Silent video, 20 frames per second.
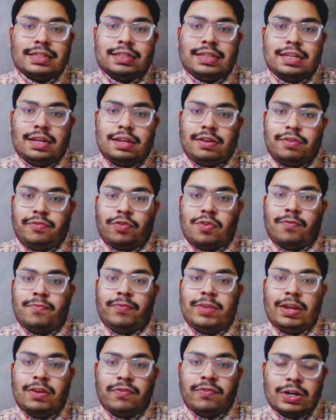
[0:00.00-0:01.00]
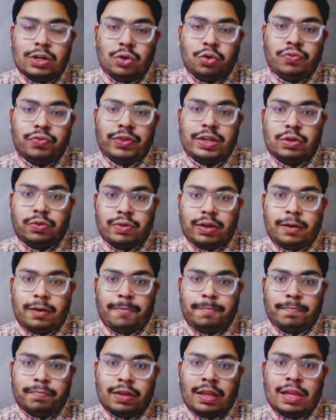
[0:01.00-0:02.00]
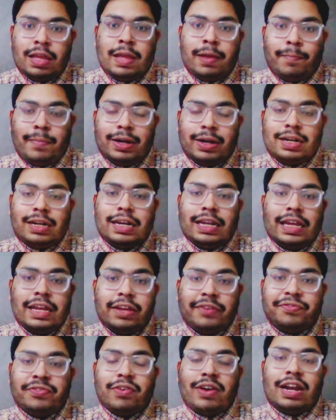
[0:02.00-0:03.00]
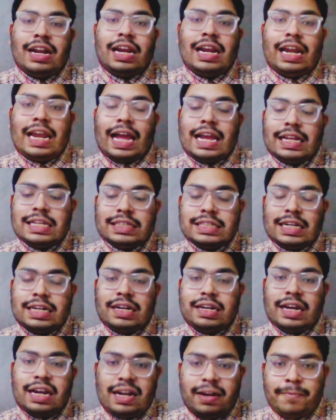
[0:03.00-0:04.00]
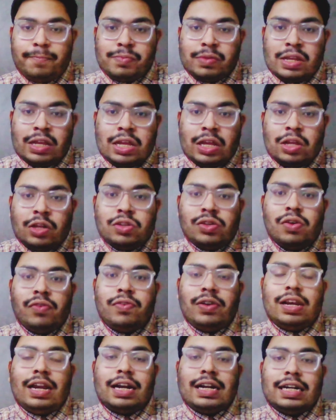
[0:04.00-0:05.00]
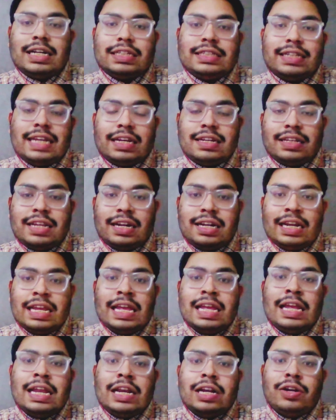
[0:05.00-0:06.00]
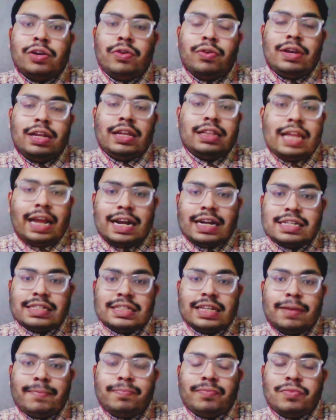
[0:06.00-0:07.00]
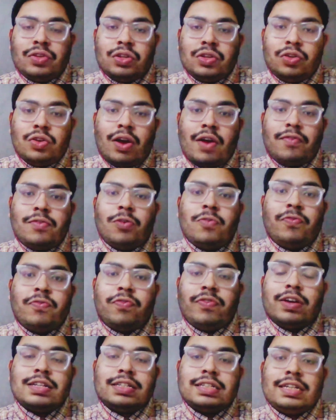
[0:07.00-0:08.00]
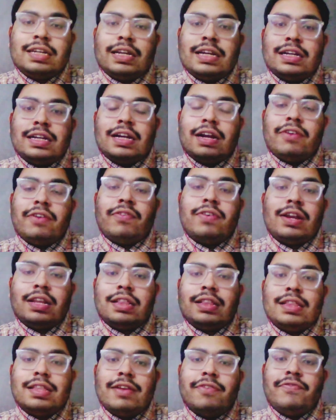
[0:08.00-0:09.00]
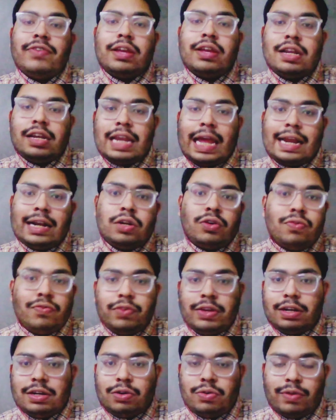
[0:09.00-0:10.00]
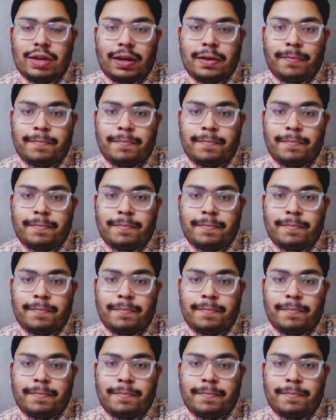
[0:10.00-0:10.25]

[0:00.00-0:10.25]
there from week 1 to week 12. But if you analyze the trend, you will understand that during the end sem, you have to first cover the week 9 to week 12.